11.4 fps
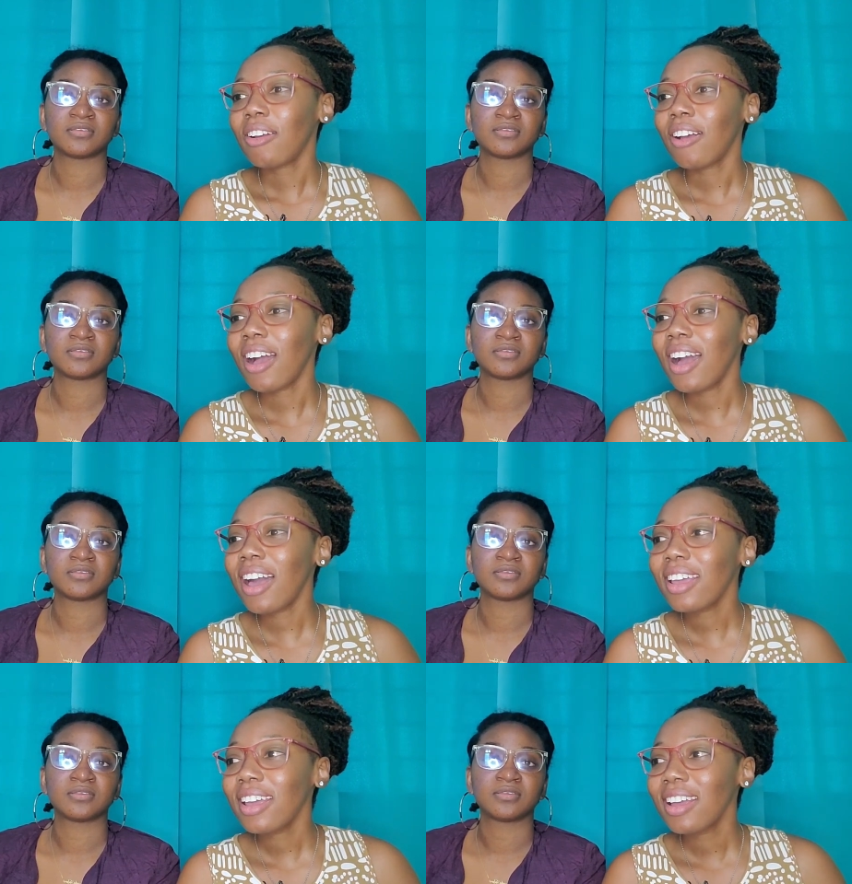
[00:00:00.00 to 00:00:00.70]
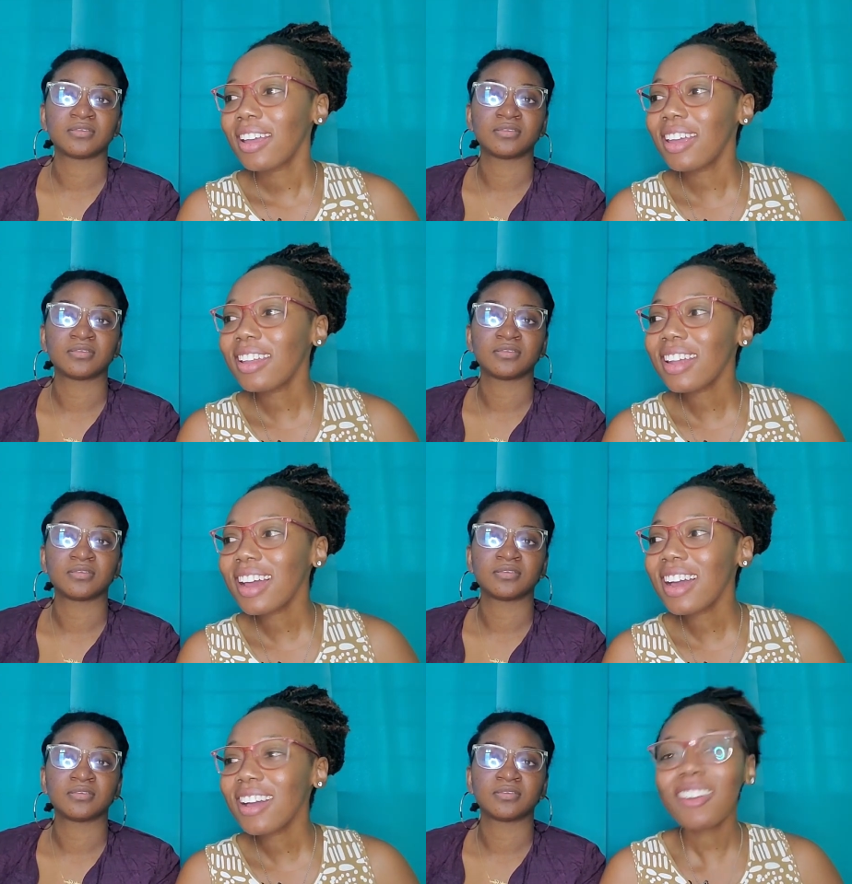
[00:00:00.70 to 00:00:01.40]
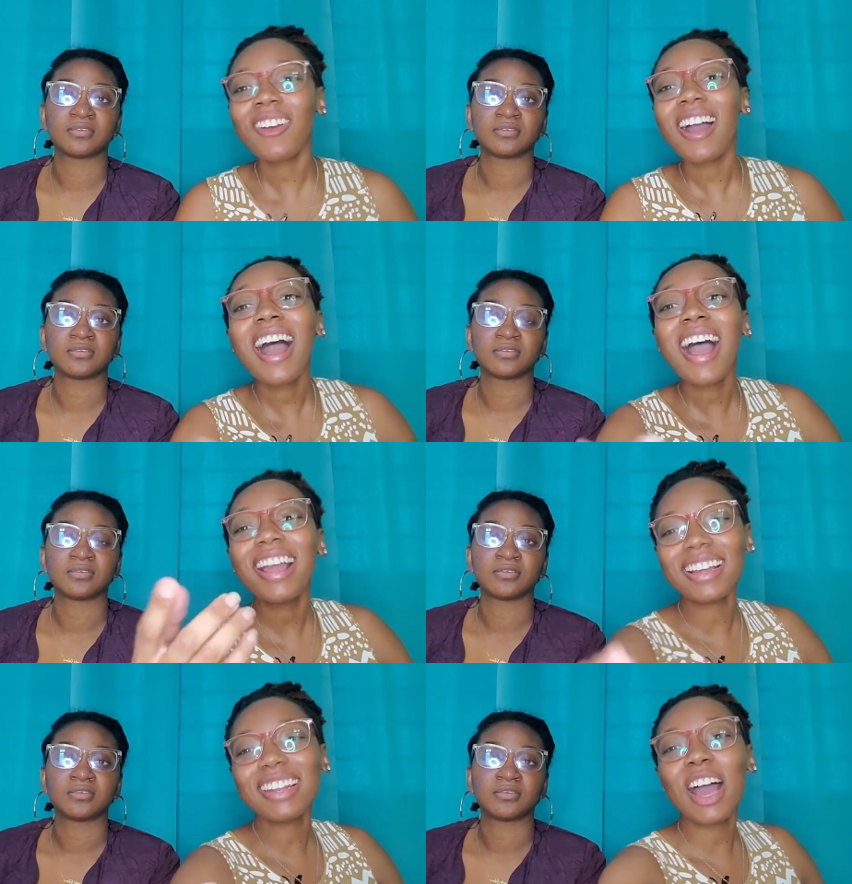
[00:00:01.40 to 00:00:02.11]
Speaker 1: Crying out,
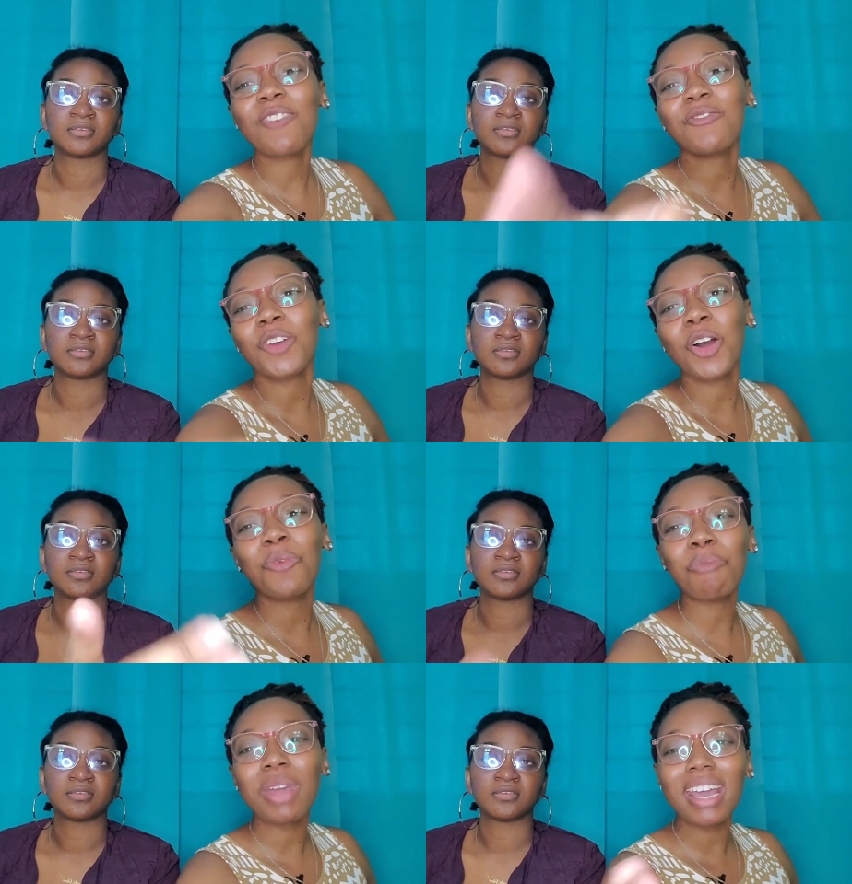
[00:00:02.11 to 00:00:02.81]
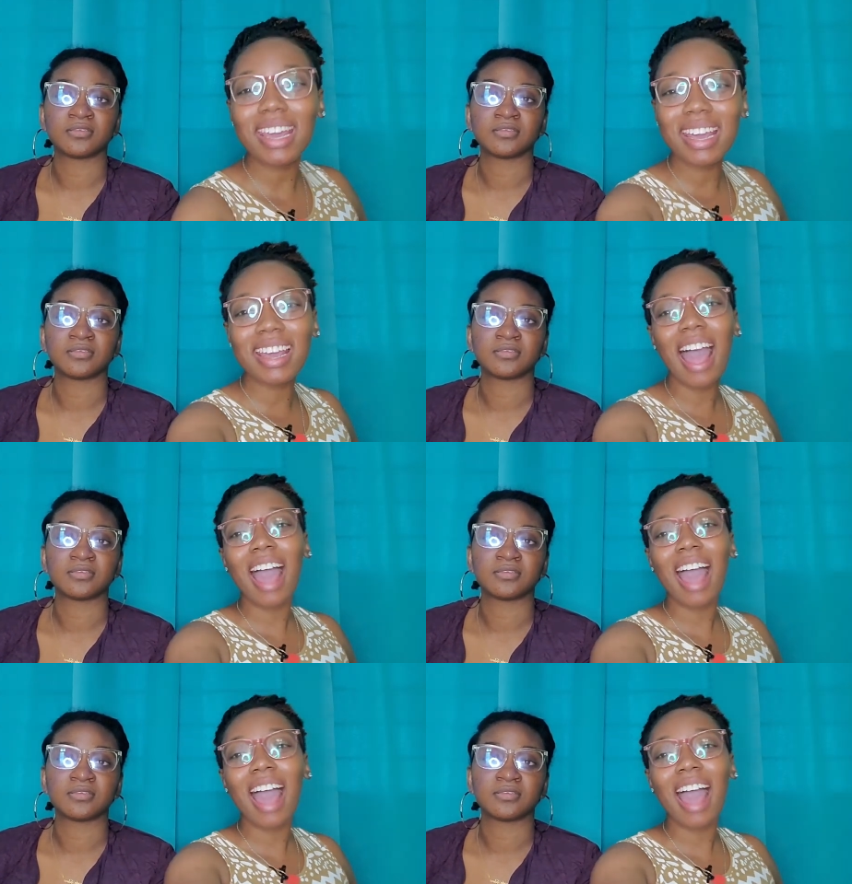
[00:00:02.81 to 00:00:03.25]
crying out for me.